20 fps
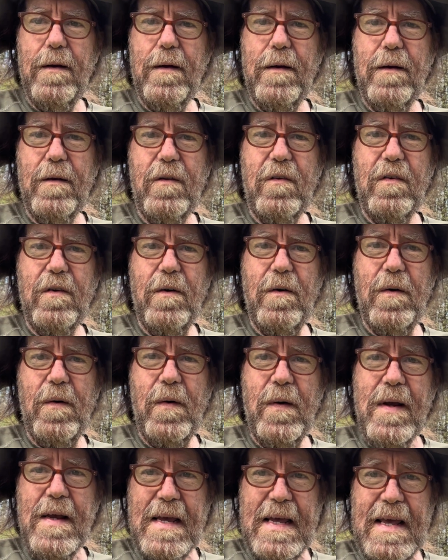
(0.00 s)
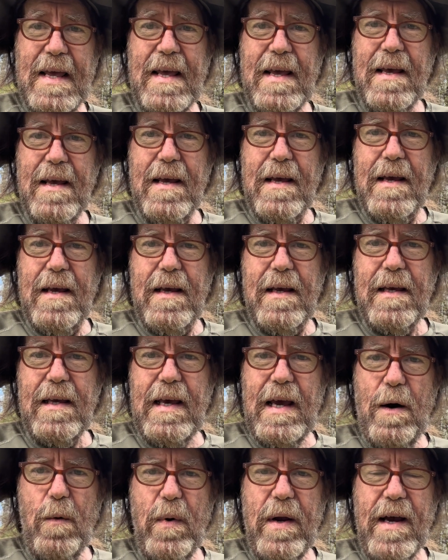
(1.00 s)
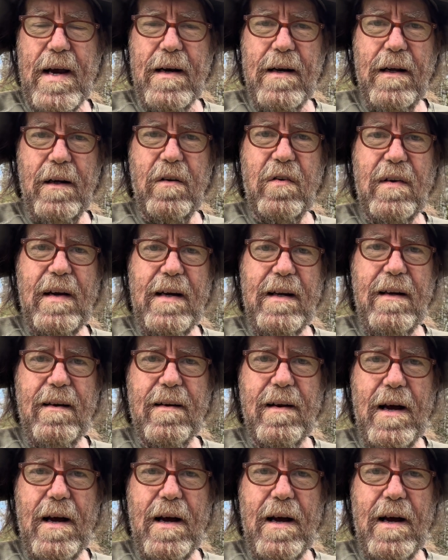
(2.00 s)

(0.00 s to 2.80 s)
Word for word: So yeah, we had an exciting